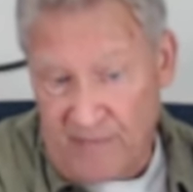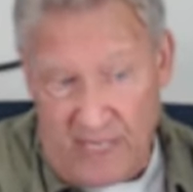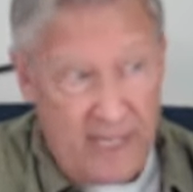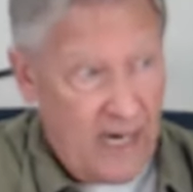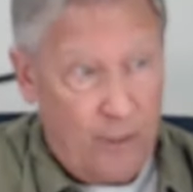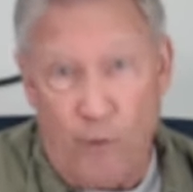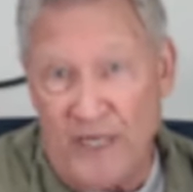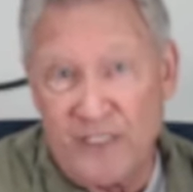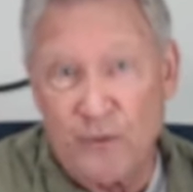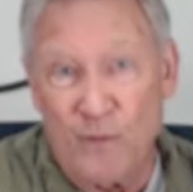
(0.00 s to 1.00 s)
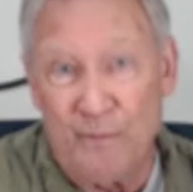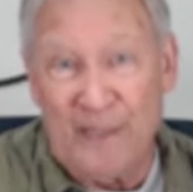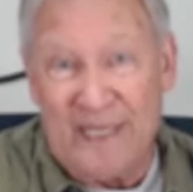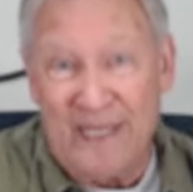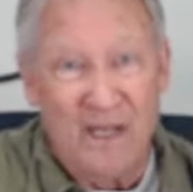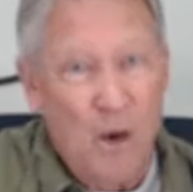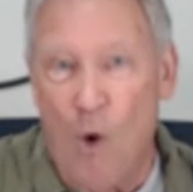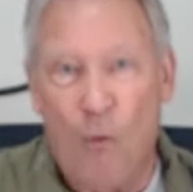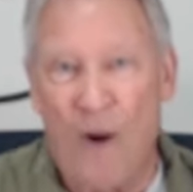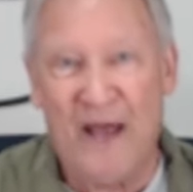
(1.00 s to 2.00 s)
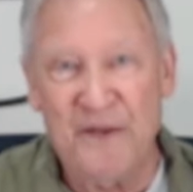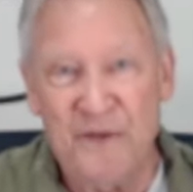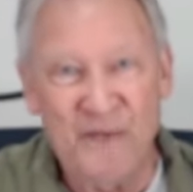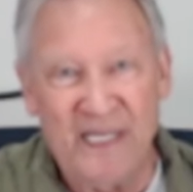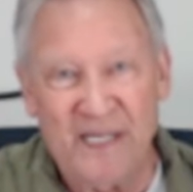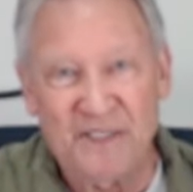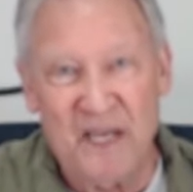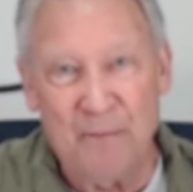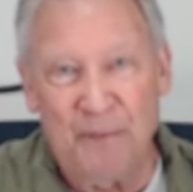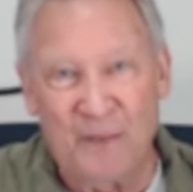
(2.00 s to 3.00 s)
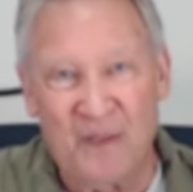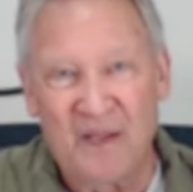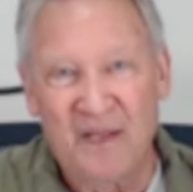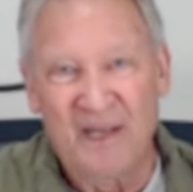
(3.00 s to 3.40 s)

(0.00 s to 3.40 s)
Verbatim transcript: And our question would be why do you need a temple?